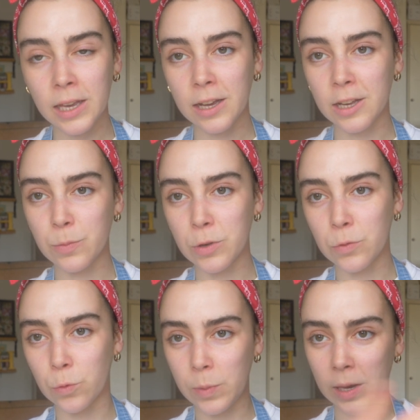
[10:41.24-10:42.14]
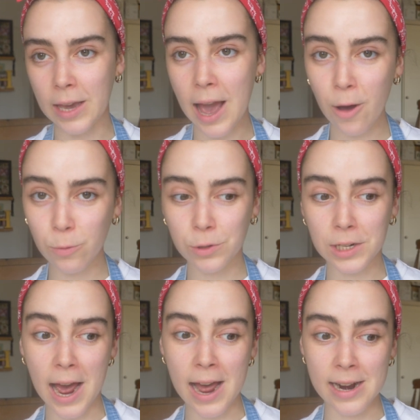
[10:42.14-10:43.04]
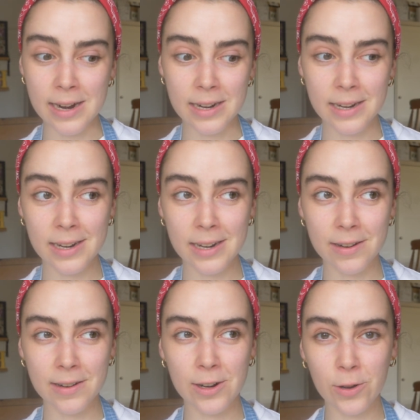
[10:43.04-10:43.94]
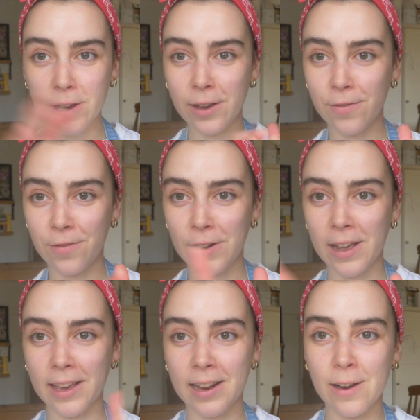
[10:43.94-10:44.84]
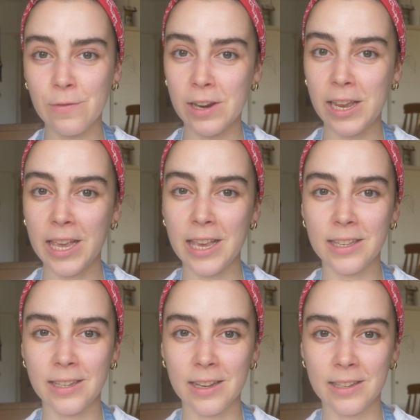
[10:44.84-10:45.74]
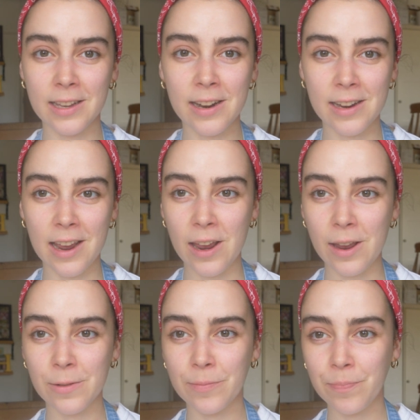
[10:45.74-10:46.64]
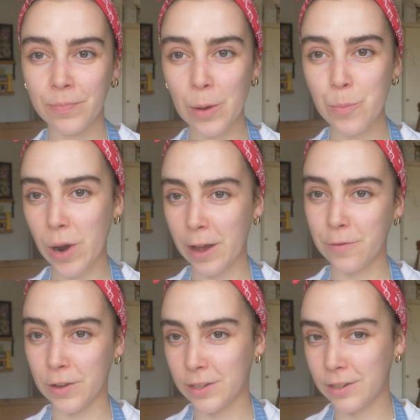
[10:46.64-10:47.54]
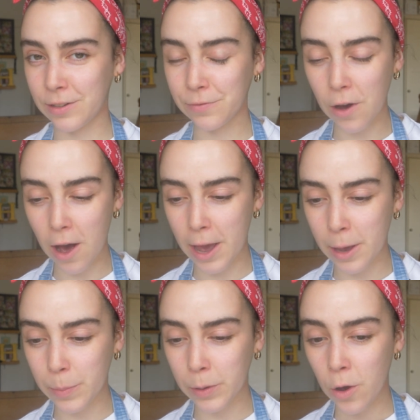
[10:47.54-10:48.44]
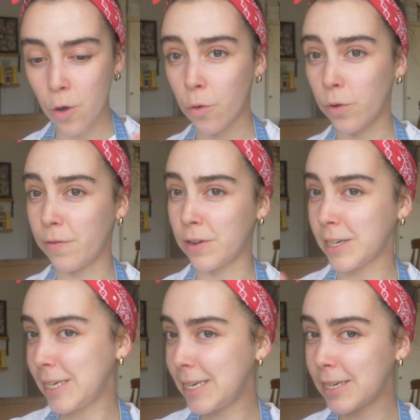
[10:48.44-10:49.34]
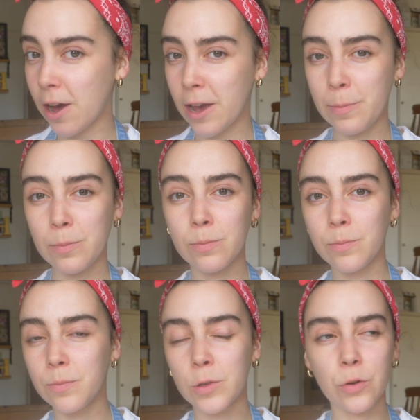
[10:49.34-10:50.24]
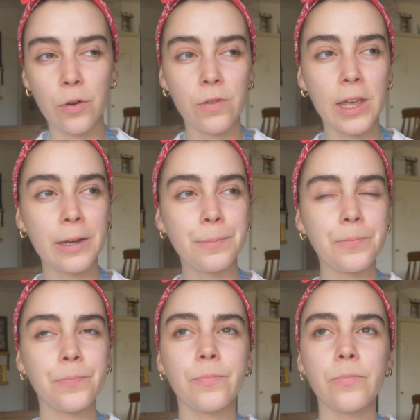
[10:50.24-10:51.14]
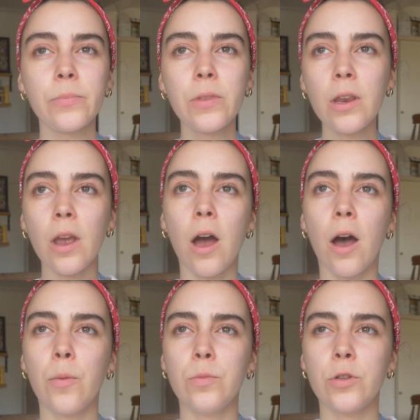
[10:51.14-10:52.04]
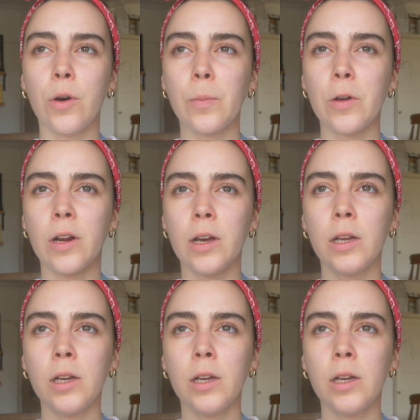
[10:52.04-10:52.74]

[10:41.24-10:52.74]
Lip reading: customers will be out and looking for like a lovely Easter Sunday breakfast vibe or even a tea time sort of thing. So I'm gonna